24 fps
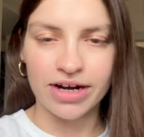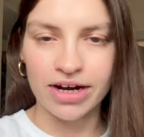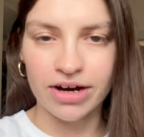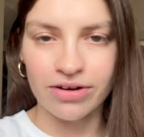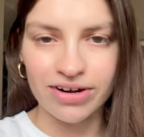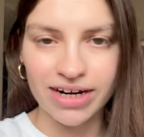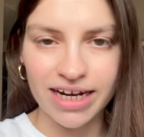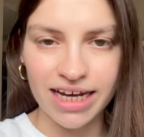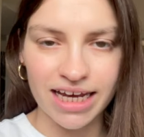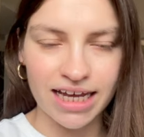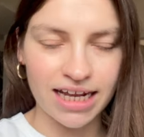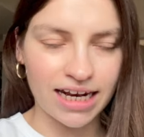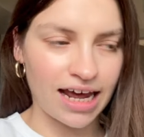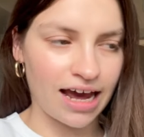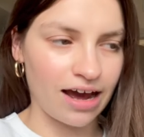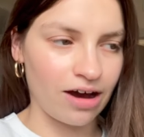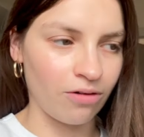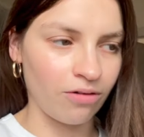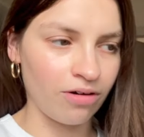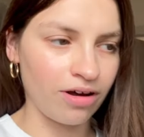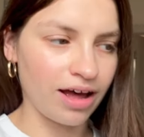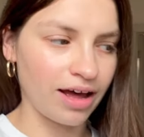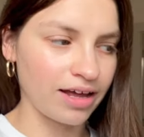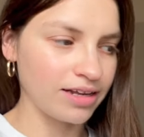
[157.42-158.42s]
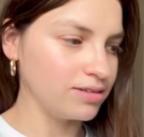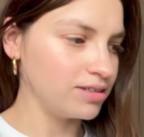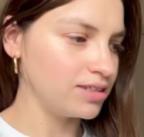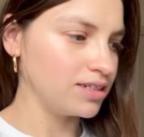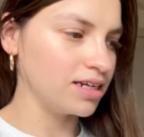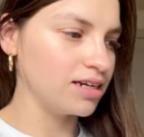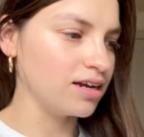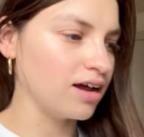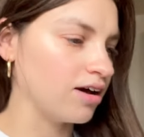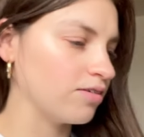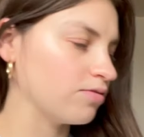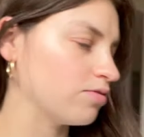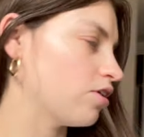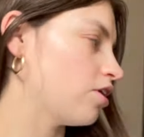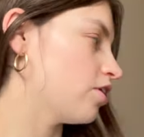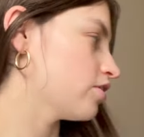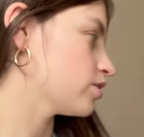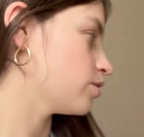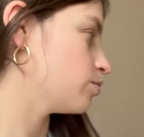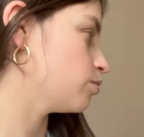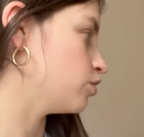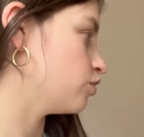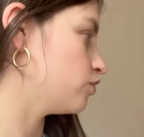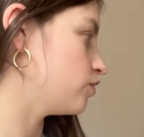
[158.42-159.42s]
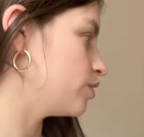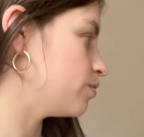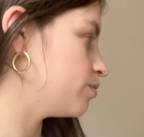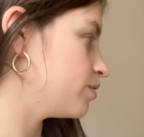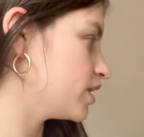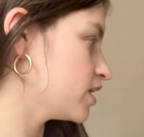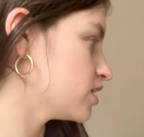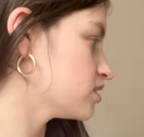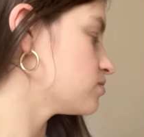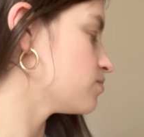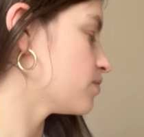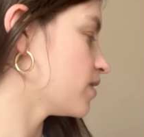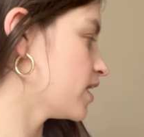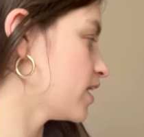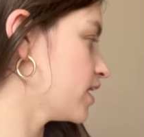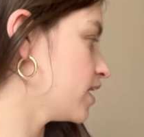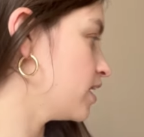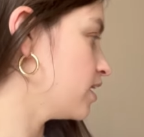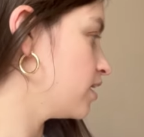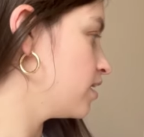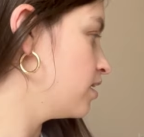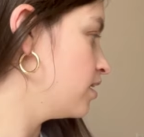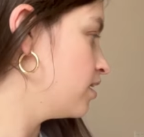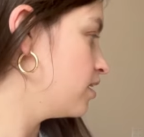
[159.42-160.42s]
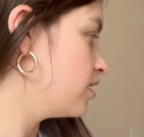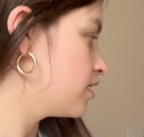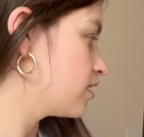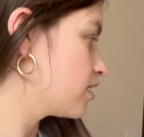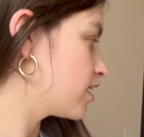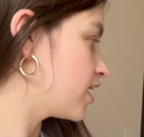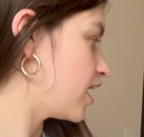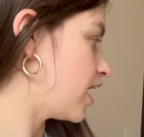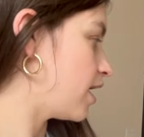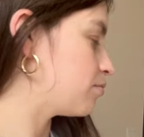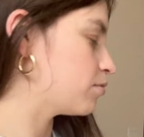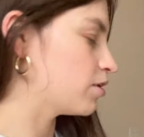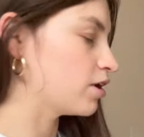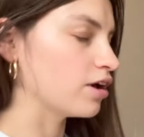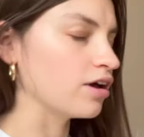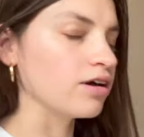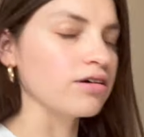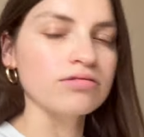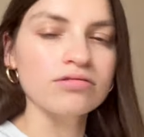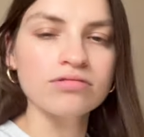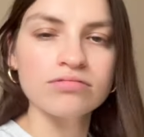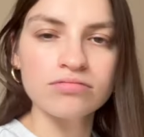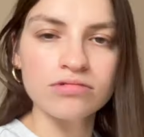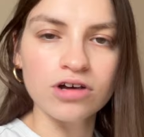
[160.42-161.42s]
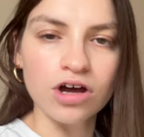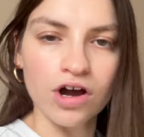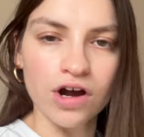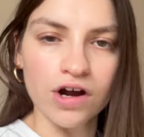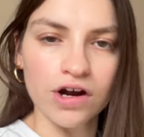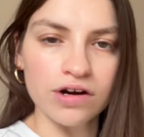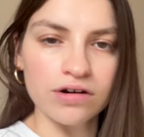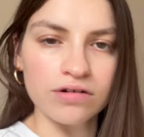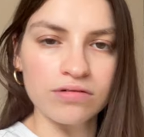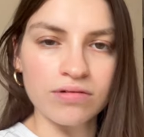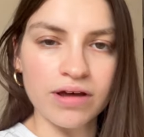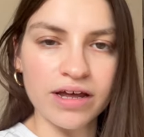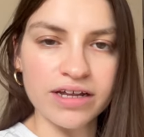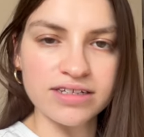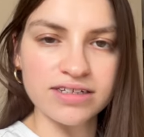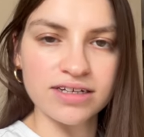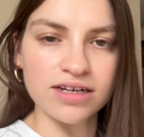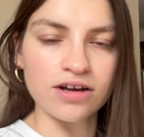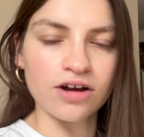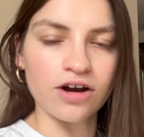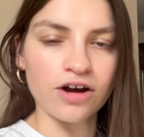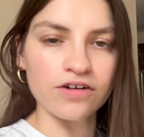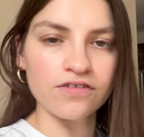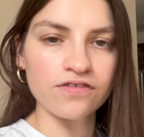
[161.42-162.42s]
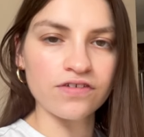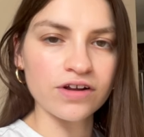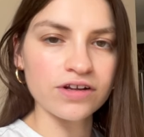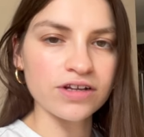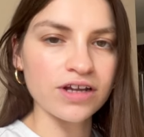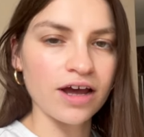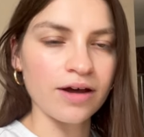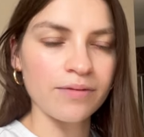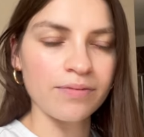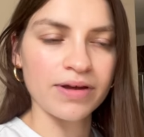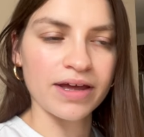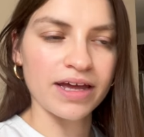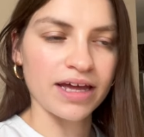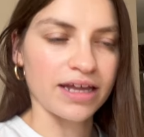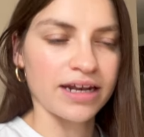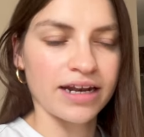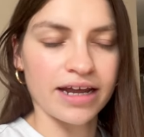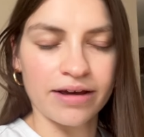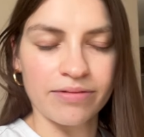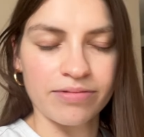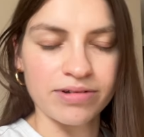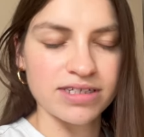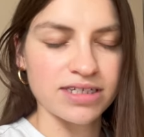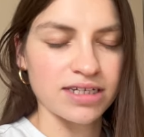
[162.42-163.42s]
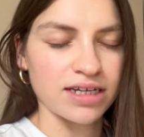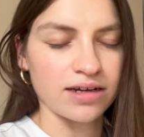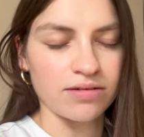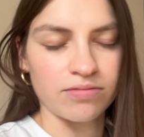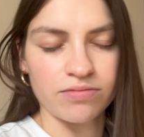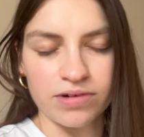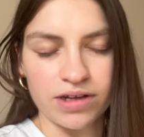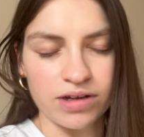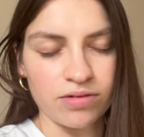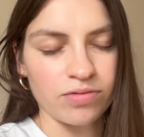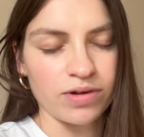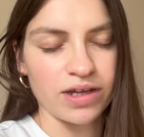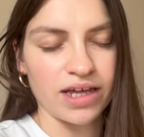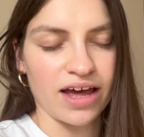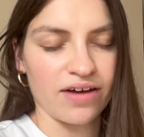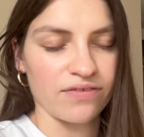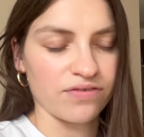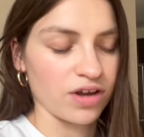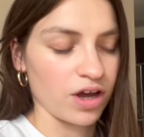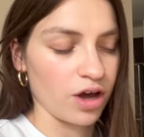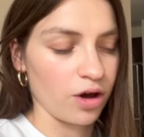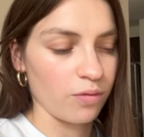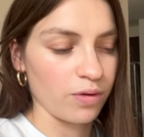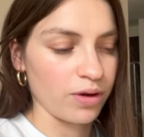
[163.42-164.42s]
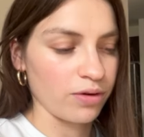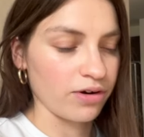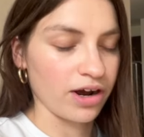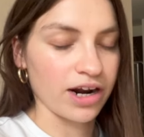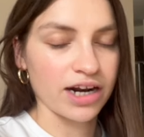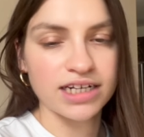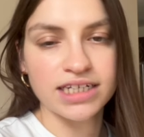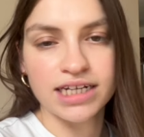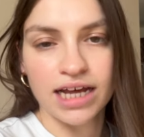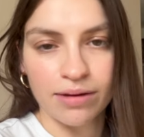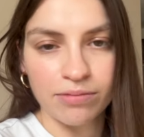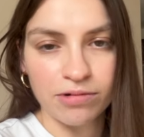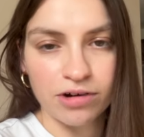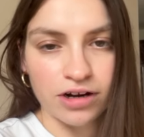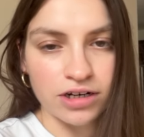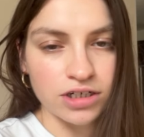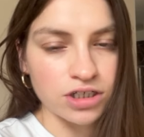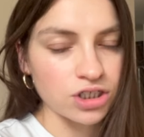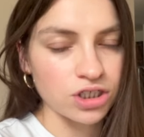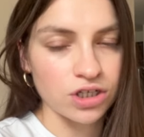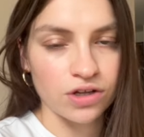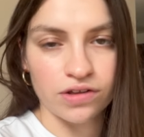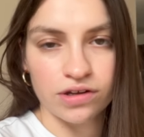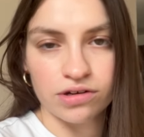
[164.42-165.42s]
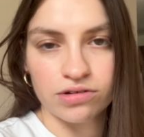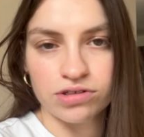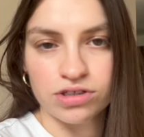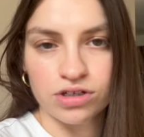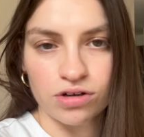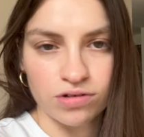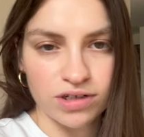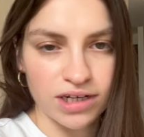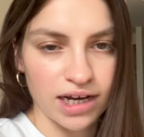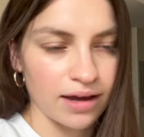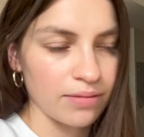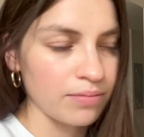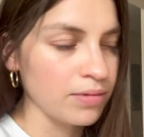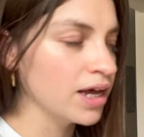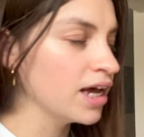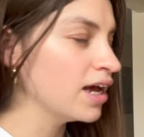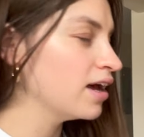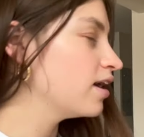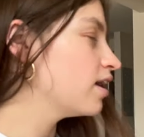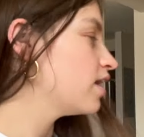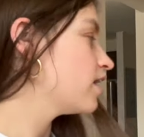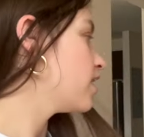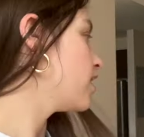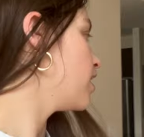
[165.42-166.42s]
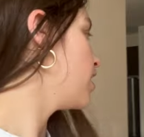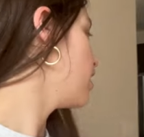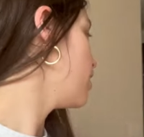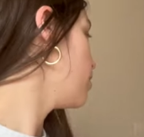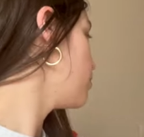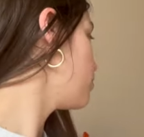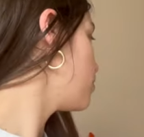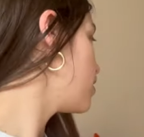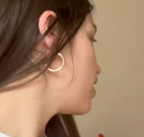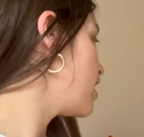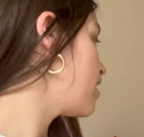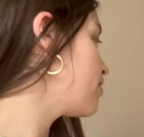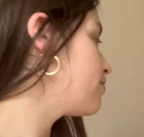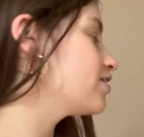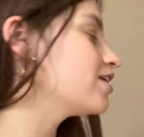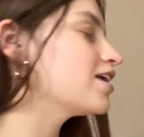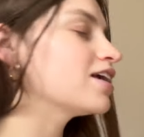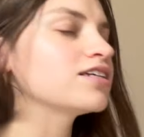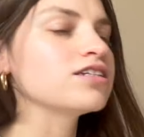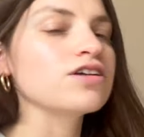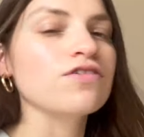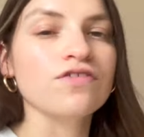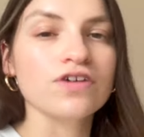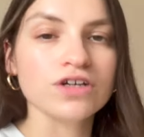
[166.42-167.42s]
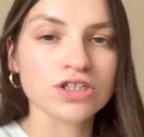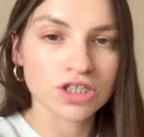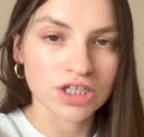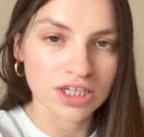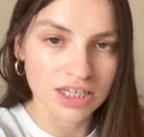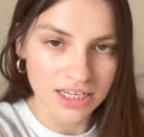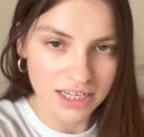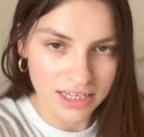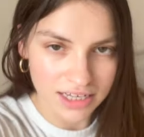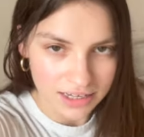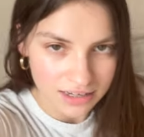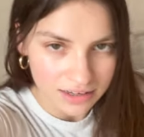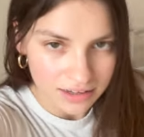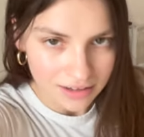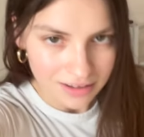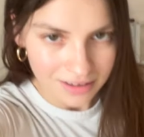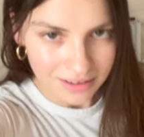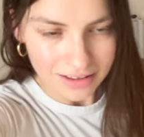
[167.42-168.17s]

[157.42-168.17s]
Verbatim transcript: going to eat now. I did not vlog the move-in because my camera card, SD card filled up and I was like, we, we have to go. We were on a time crunch, so there was no time. Um, but everything is officially